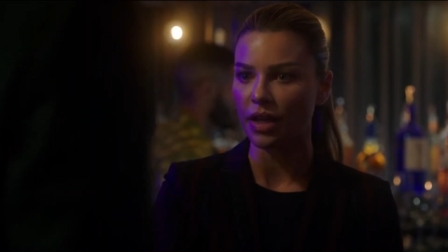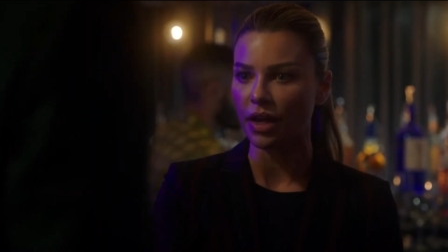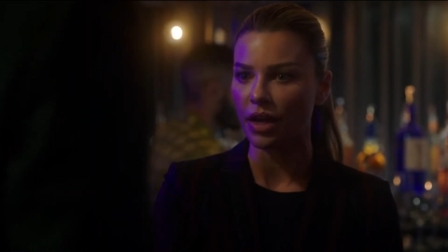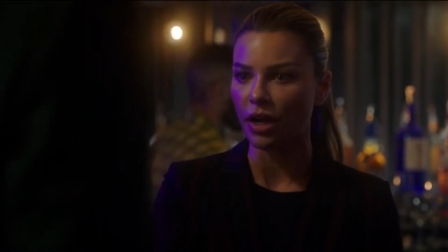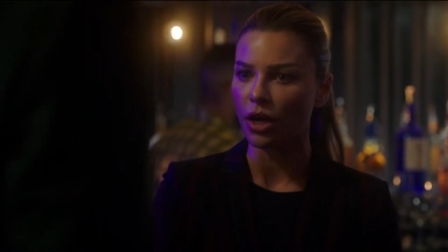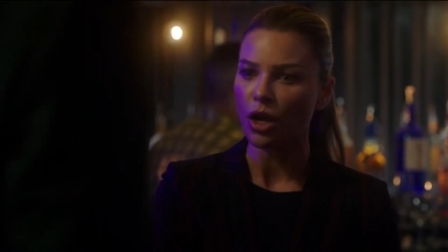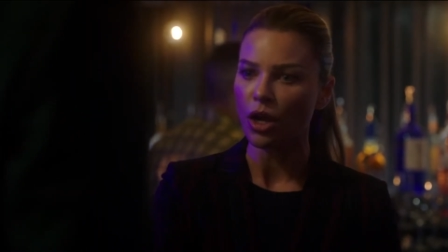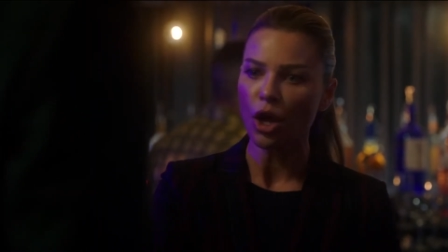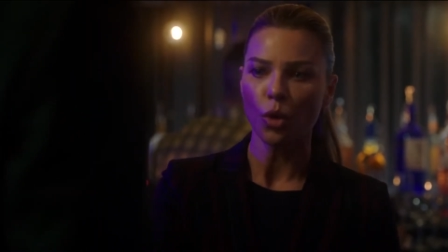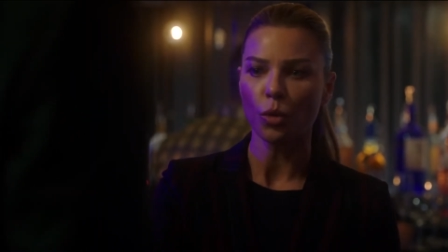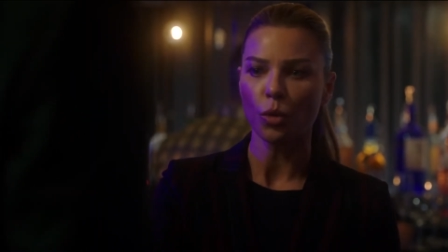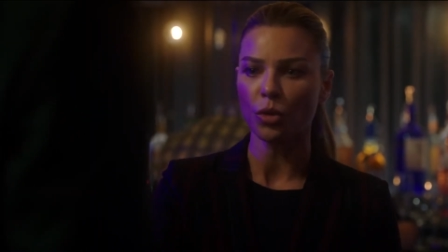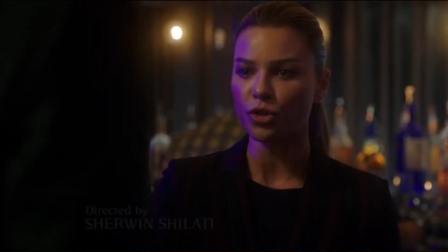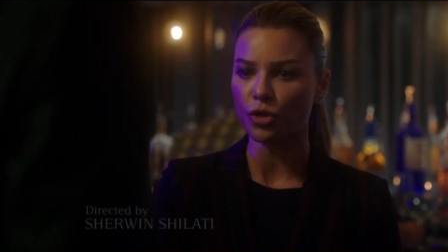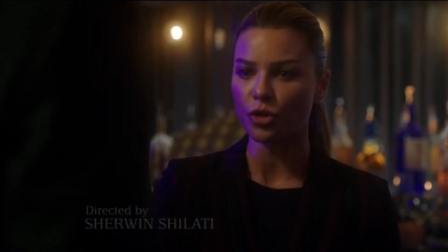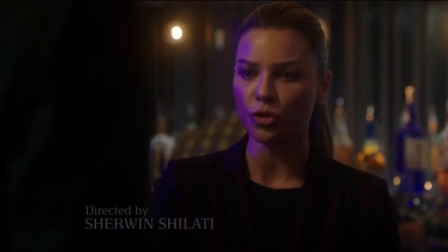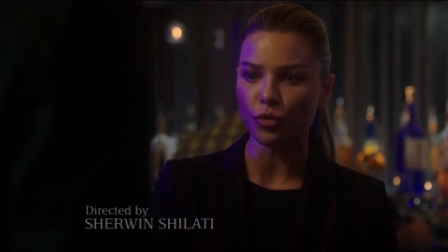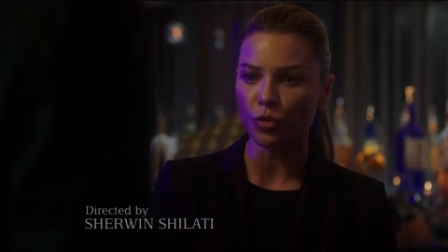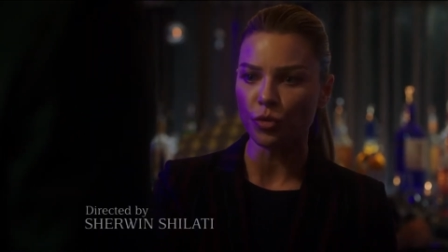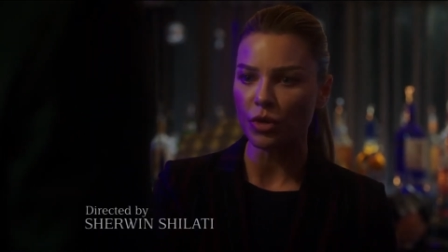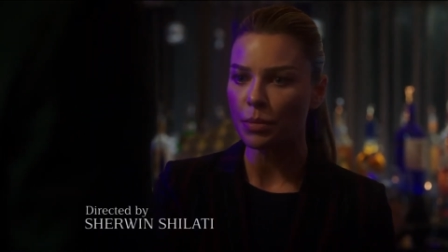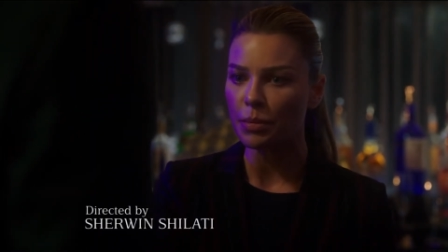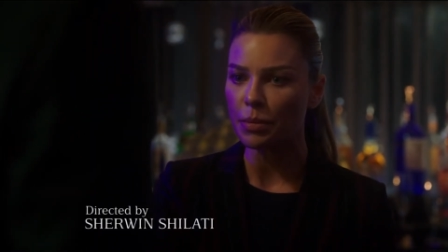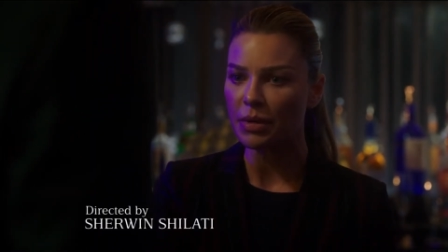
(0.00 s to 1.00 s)
in there with your
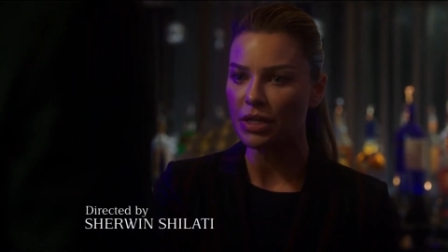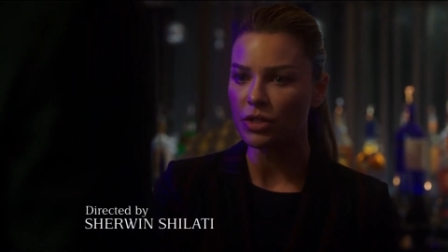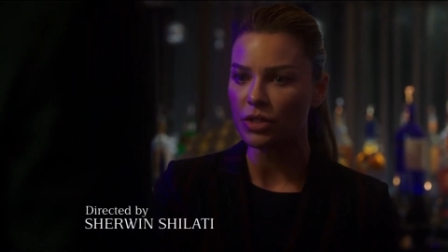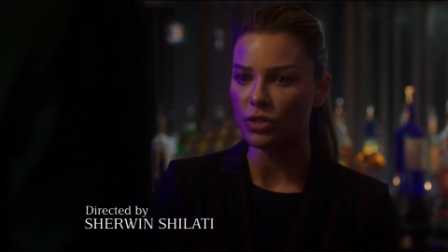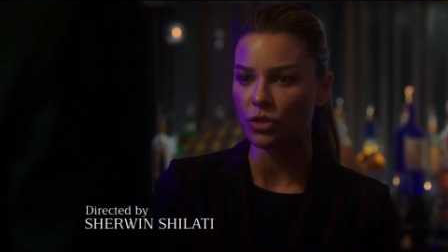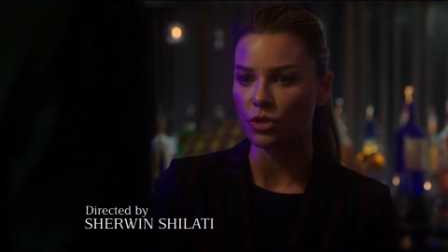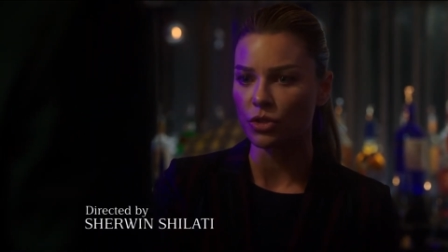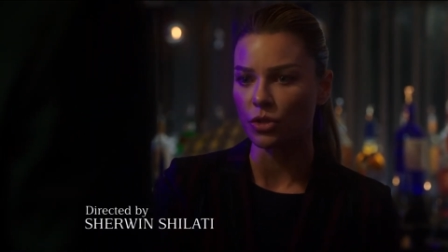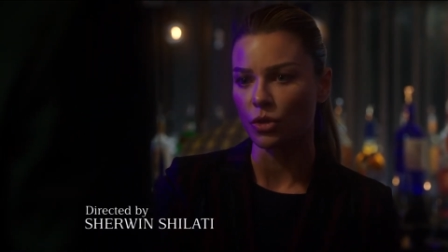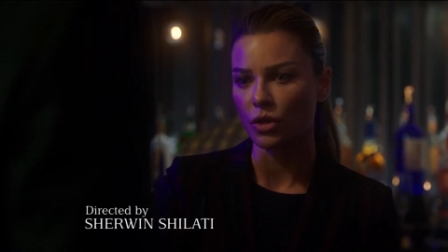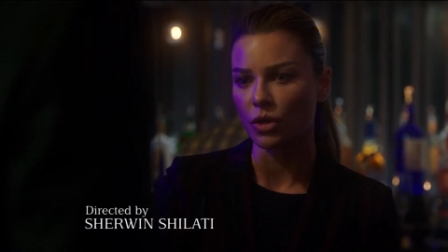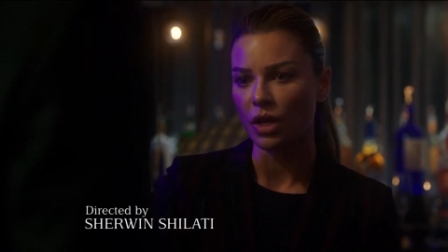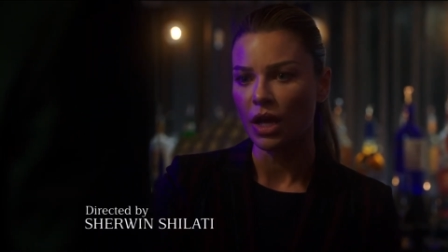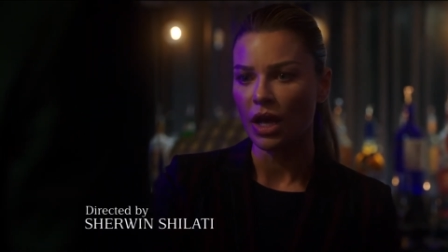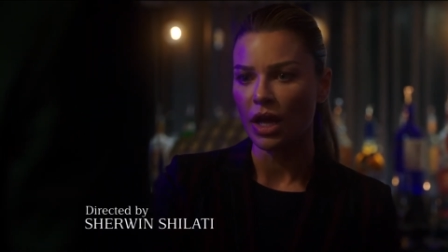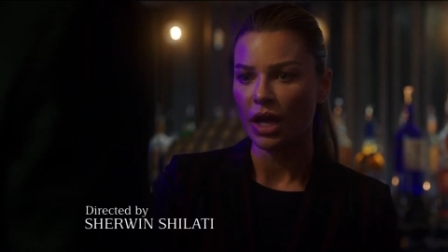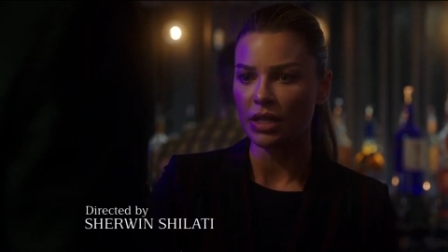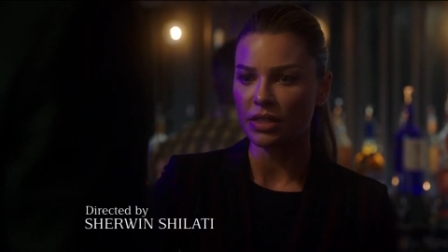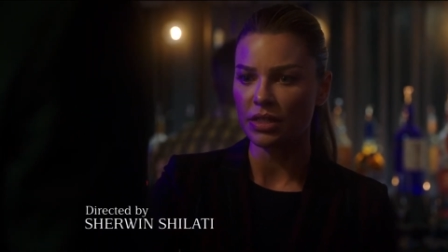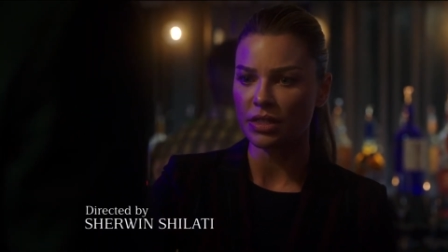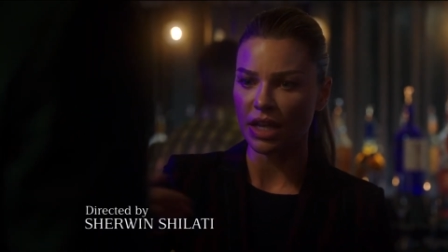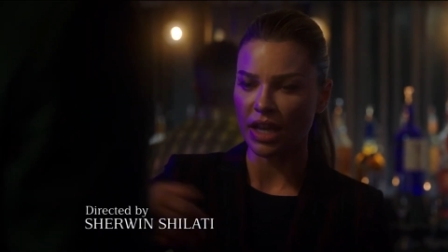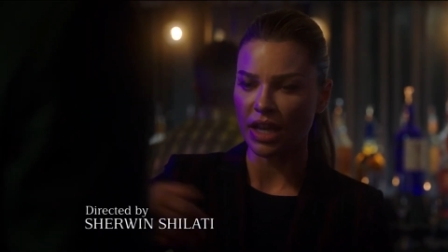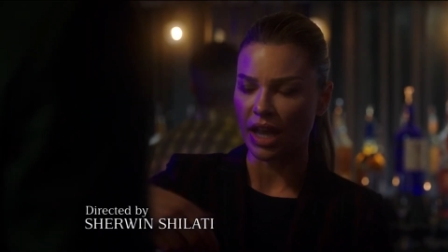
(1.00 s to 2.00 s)
three-piece suit
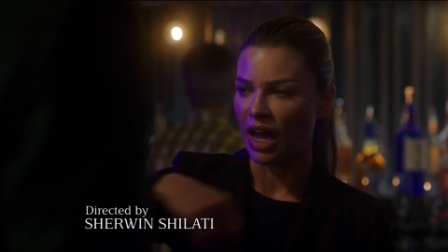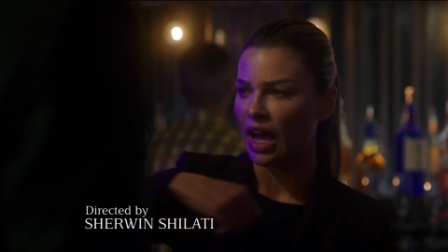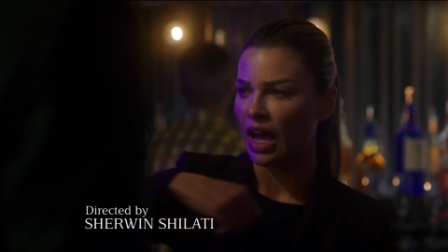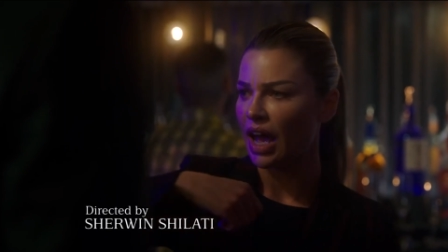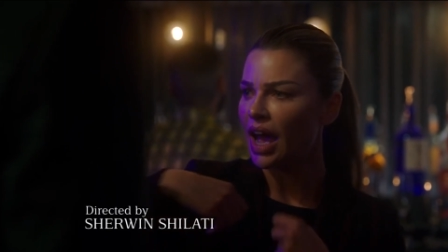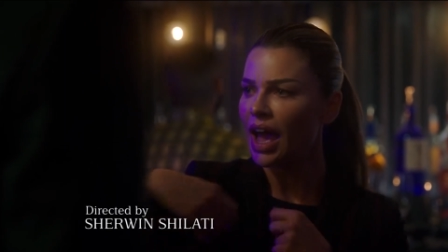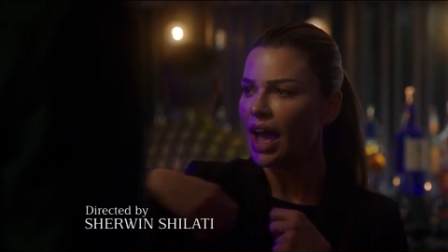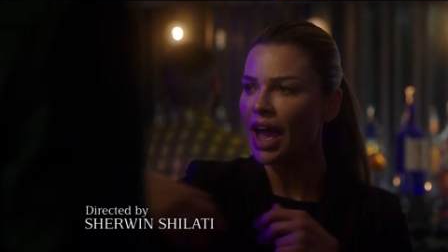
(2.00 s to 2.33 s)
and say,